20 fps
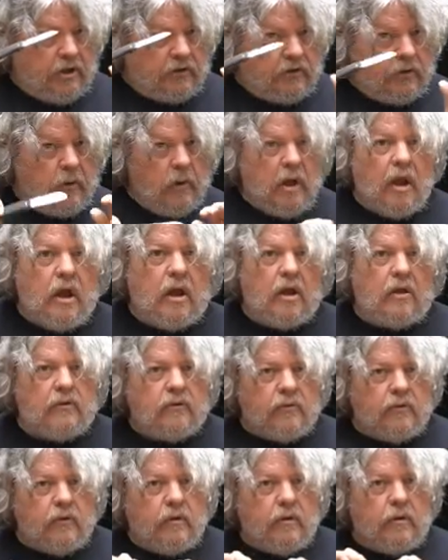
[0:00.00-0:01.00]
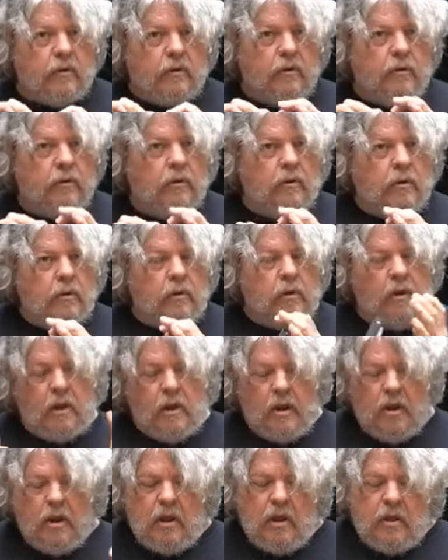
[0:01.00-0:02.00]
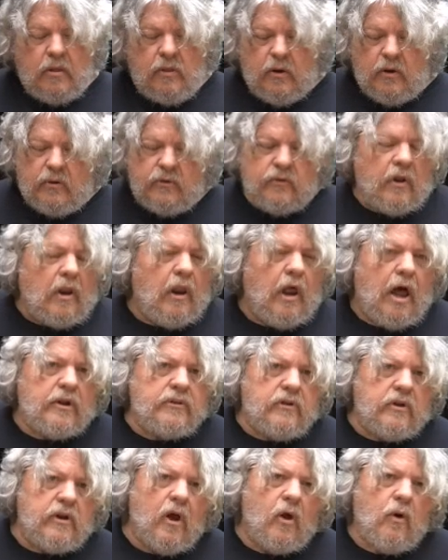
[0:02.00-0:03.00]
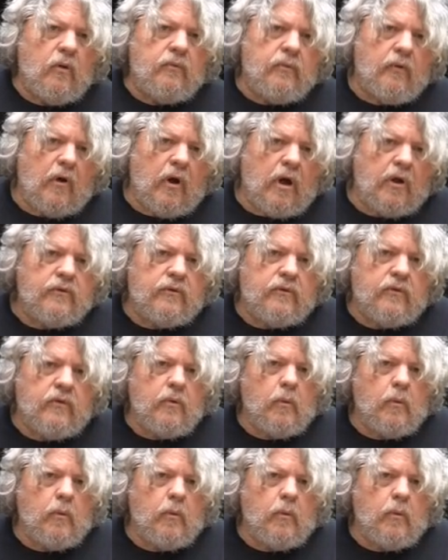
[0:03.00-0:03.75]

two hands? There's a lot to know for us